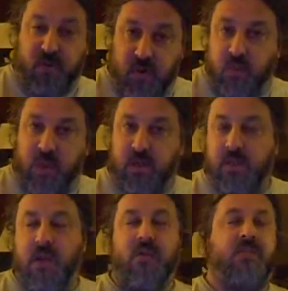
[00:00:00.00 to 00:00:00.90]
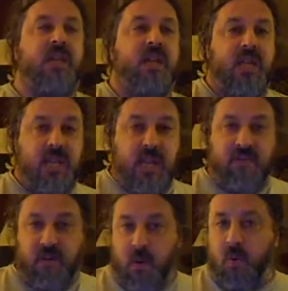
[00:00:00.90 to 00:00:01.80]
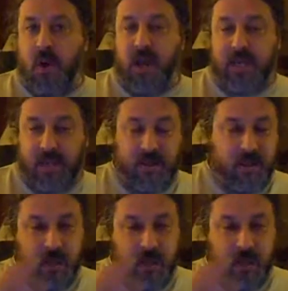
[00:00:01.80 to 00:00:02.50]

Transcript: good winter clothes if you're out walking.